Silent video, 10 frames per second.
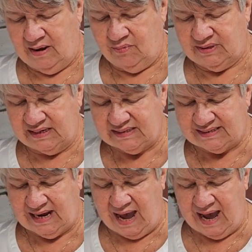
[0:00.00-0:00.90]
With
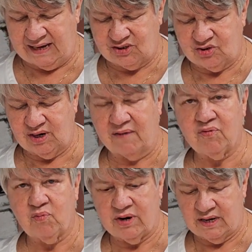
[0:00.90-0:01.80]
these tags, you
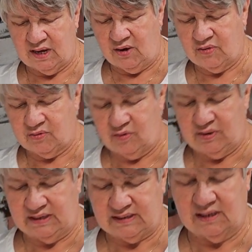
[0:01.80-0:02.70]
never want to go through
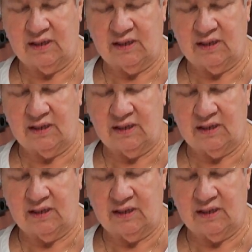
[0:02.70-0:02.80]
this